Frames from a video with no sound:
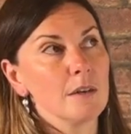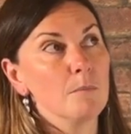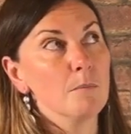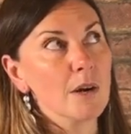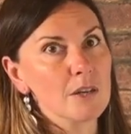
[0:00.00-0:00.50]

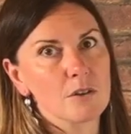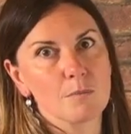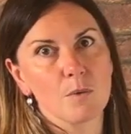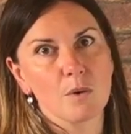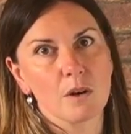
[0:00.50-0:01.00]
much
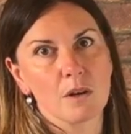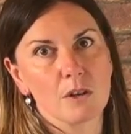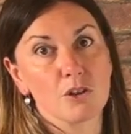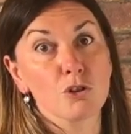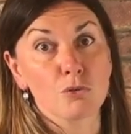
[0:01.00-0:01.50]

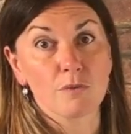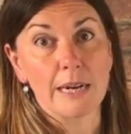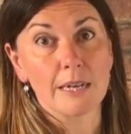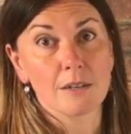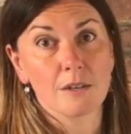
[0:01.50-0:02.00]
more
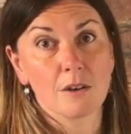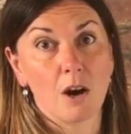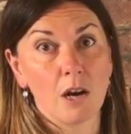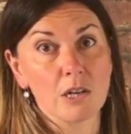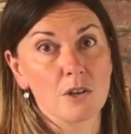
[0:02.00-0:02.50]
direct
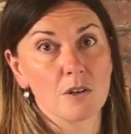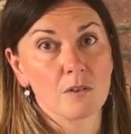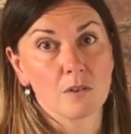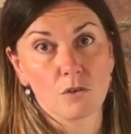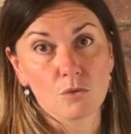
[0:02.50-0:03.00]

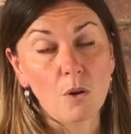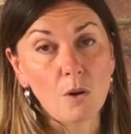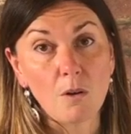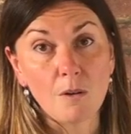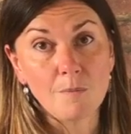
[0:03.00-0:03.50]
conscious
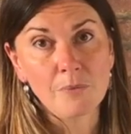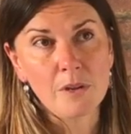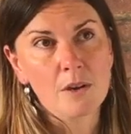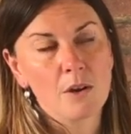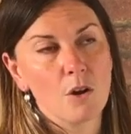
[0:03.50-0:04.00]
control
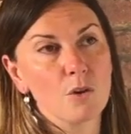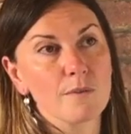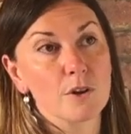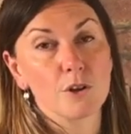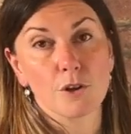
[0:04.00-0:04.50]

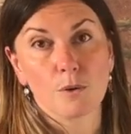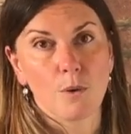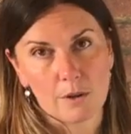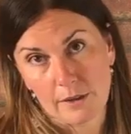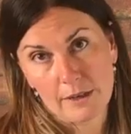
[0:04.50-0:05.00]
over your
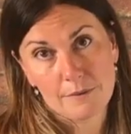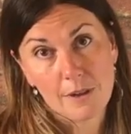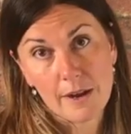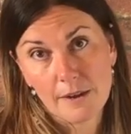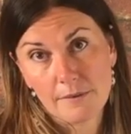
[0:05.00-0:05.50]
quality of
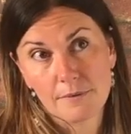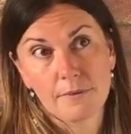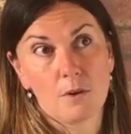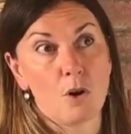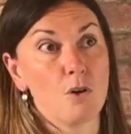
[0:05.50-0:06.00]

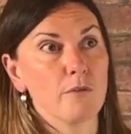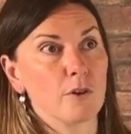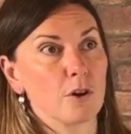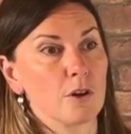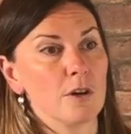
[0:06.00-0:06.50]
life,
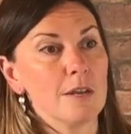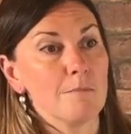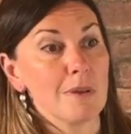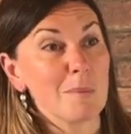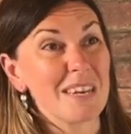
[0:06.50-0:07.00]
over
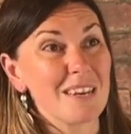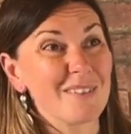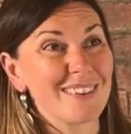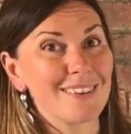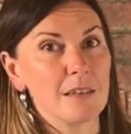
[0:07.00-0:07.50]
maybe
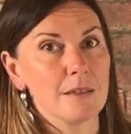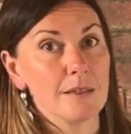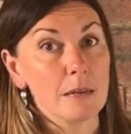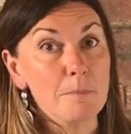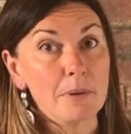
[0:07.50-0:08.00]
even
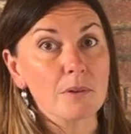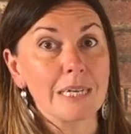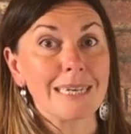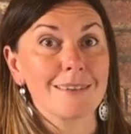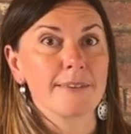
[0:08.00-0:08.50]
the
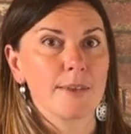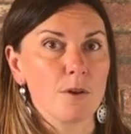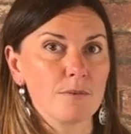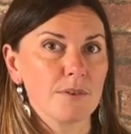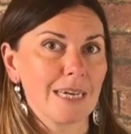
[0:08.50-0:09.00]
ability to
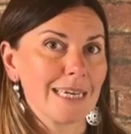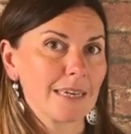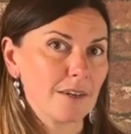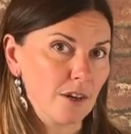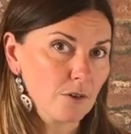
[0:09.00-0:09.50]

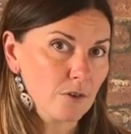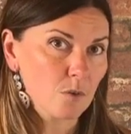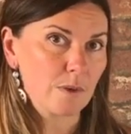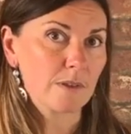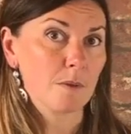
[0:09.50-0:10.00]

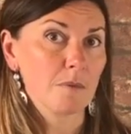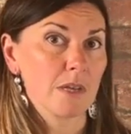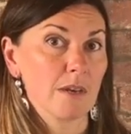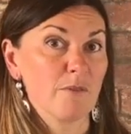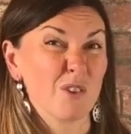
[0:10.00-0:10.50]
self-diagnose when
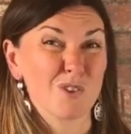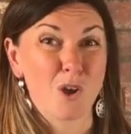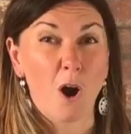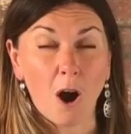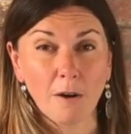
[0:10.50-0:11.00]
something feels
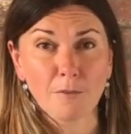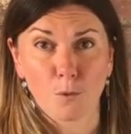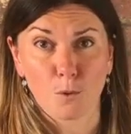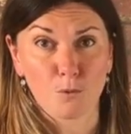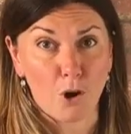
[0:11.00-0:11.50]
off
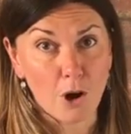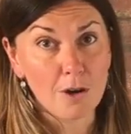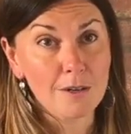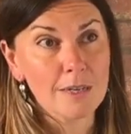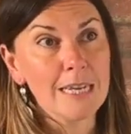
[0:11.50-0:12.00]
or
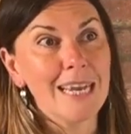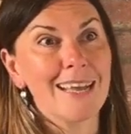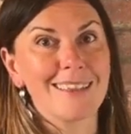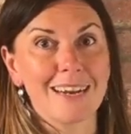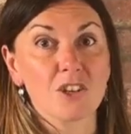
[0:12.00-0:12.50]
wrong,
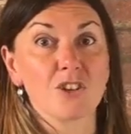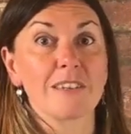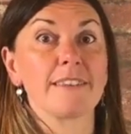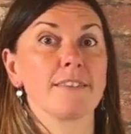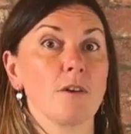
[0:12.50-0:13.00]
and then
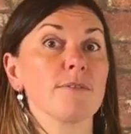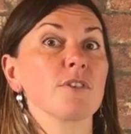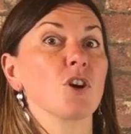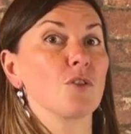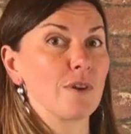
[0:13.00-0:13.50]
actually
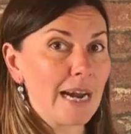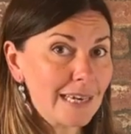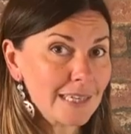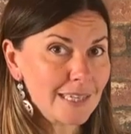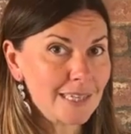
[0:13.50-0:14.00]

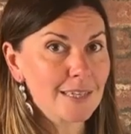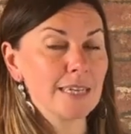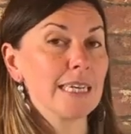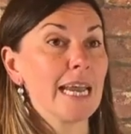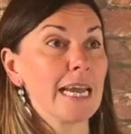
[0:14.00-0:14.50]
self-correct
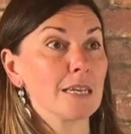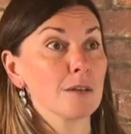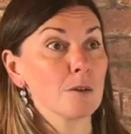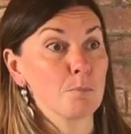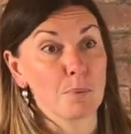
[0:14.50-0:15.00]

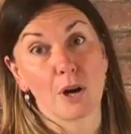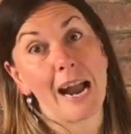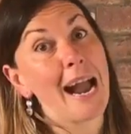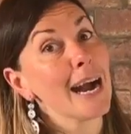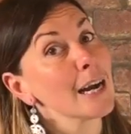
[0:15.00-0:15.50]
and
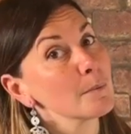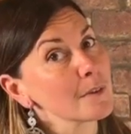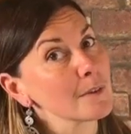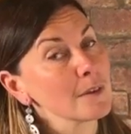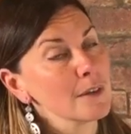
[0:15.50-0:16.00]

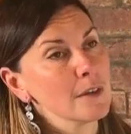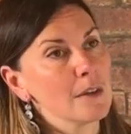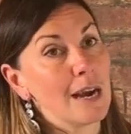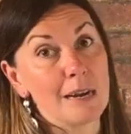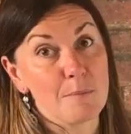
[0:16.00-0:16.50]
perhaps,
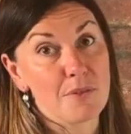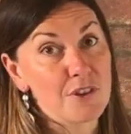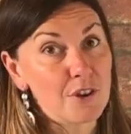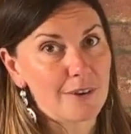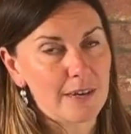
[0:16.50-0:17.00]
I'm
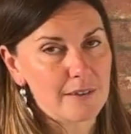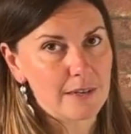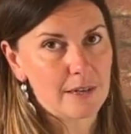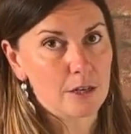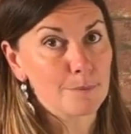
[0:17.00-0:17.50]

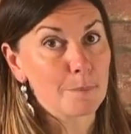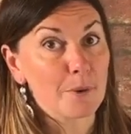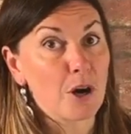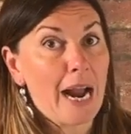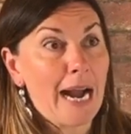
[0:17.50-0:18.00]
theorizing here, but
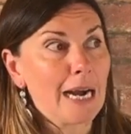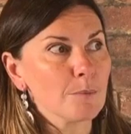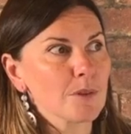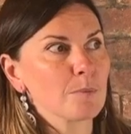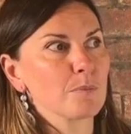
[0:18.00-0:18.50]

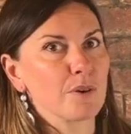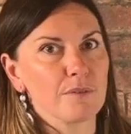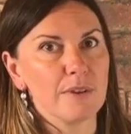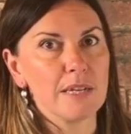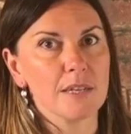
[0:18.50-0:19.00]
perhaps
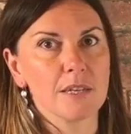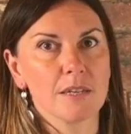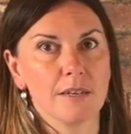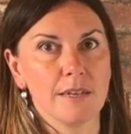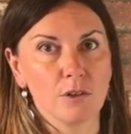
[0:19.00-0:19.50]
prevent
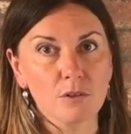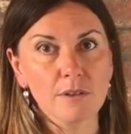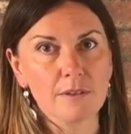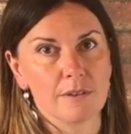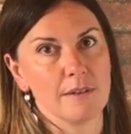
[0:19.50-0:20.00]

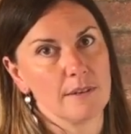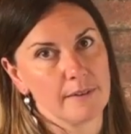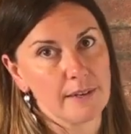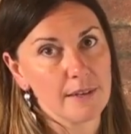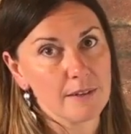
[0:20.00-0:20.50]
illness and
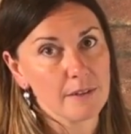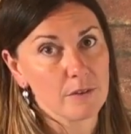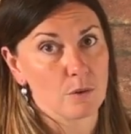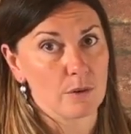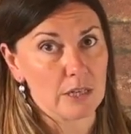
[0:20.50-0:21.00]

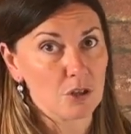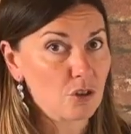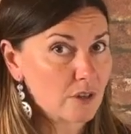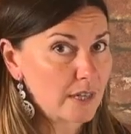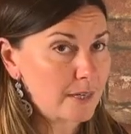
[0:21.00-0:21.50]
disease or
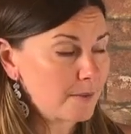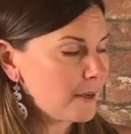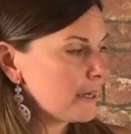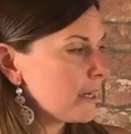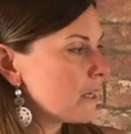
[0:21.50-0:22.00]
injury.
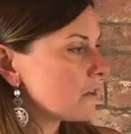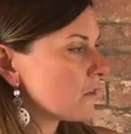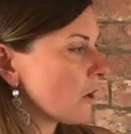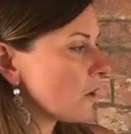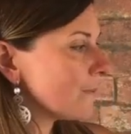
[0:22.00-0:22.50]

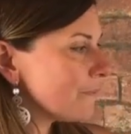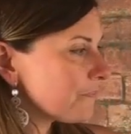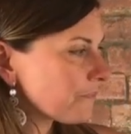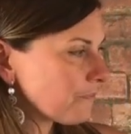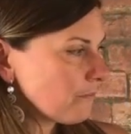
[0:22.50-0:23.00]
So
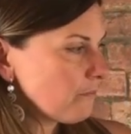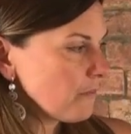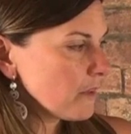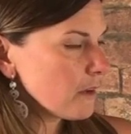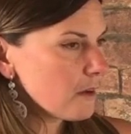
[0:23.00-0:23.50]

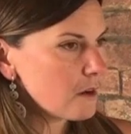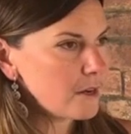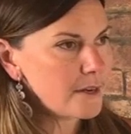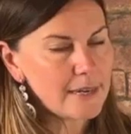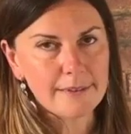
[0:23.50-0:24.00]

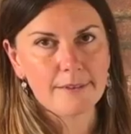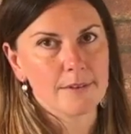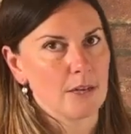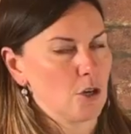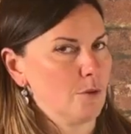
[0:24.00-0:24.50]

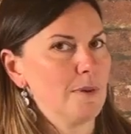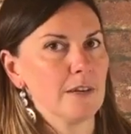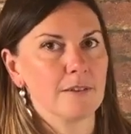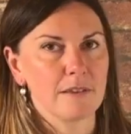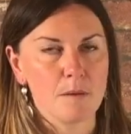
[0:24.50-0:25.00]
it's it could be
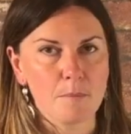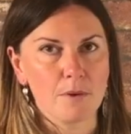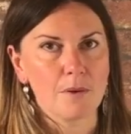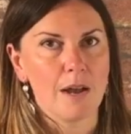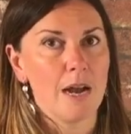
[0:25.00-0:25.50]
as
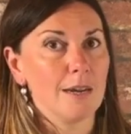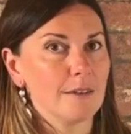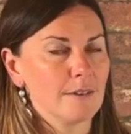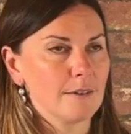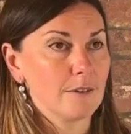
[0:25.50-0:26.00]
simple
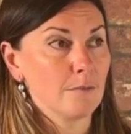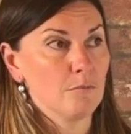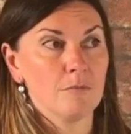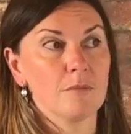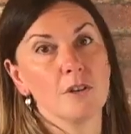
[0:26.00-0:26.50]
as,
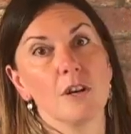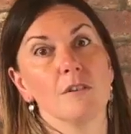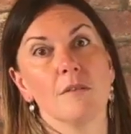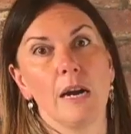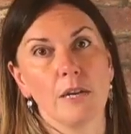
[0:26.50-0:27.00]
you
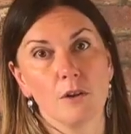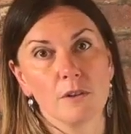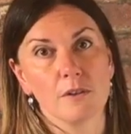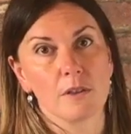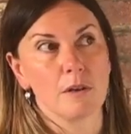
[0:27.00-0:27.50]
know, I
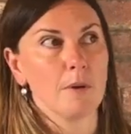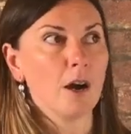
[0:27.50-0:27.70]
notice that I'm